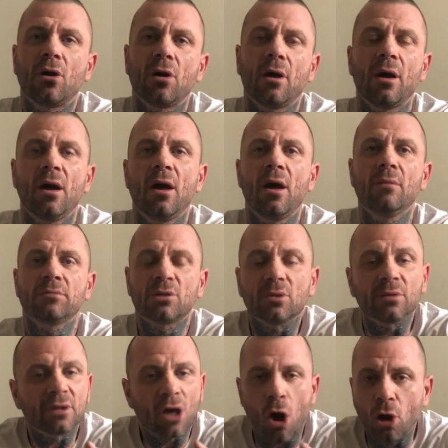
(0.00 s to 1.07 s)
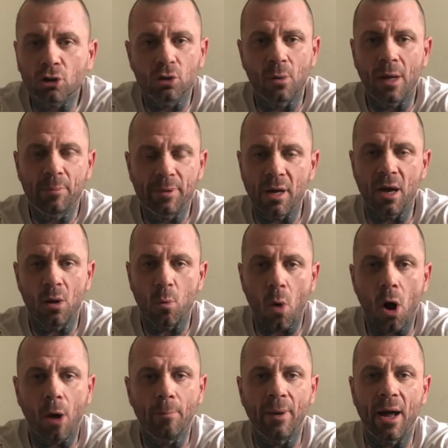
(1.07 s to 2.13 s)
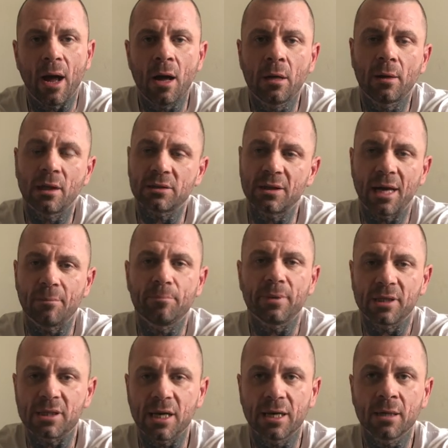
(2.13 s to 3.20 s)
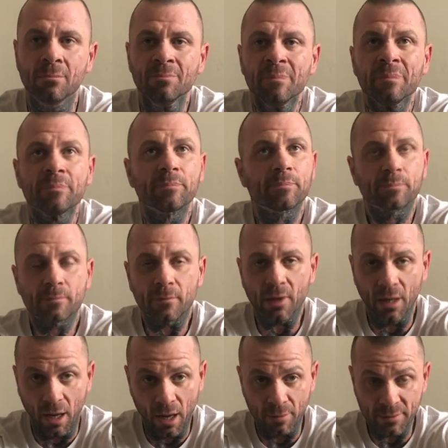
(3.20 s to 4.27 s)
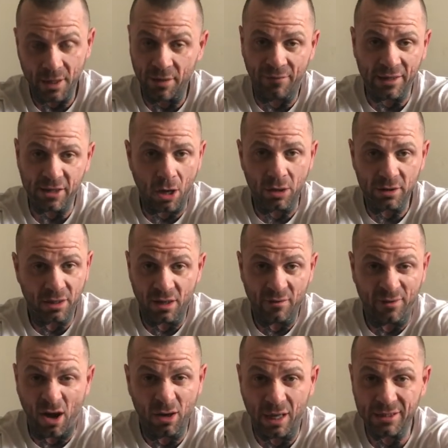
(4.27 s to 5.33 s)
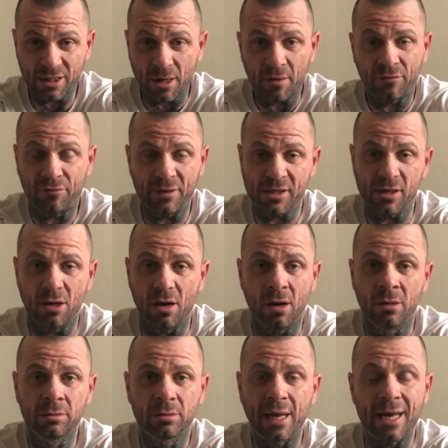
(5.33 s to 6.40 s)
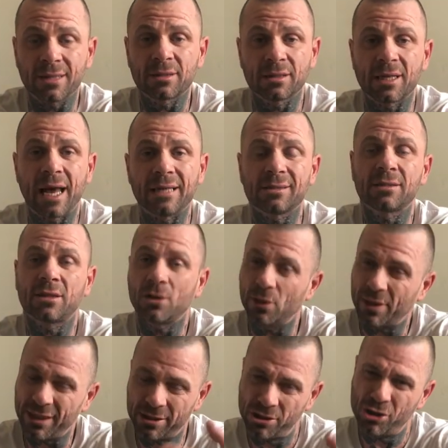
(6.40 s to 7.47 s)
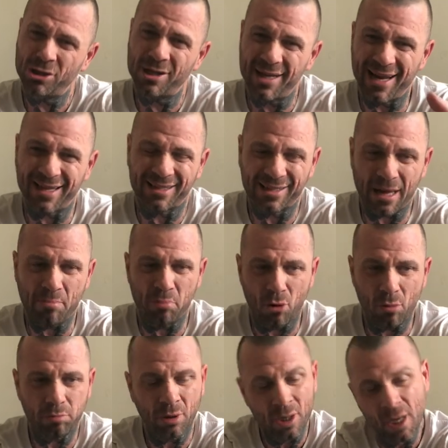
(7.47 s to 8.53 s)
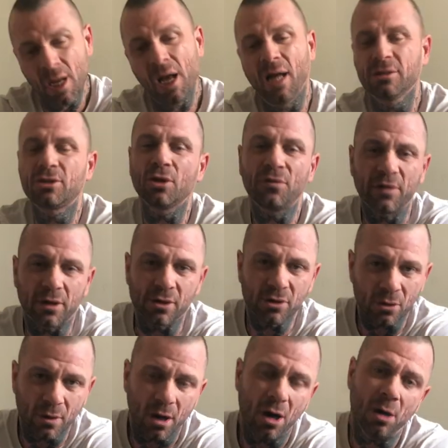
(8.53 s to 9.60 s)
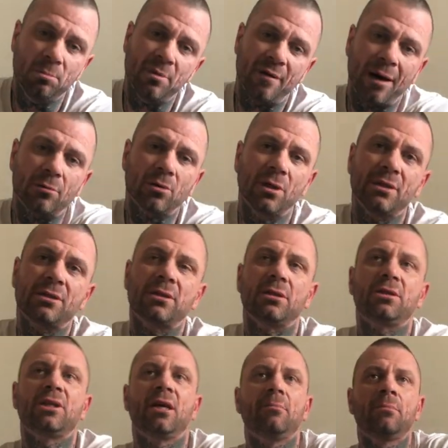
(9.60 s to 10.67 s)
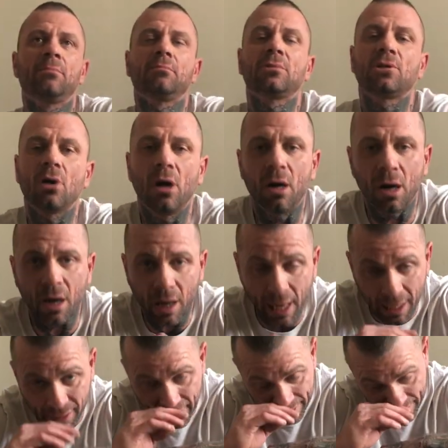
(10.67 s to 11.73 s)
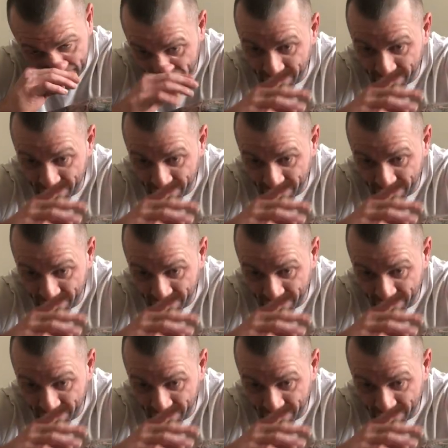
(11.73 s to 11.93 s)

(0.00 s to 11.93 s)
All going to help you walk better as an amputee. You'll have all had your physio exercises. So these are just the next step up and stuff you can do at home without going to the gym. So I'll let you.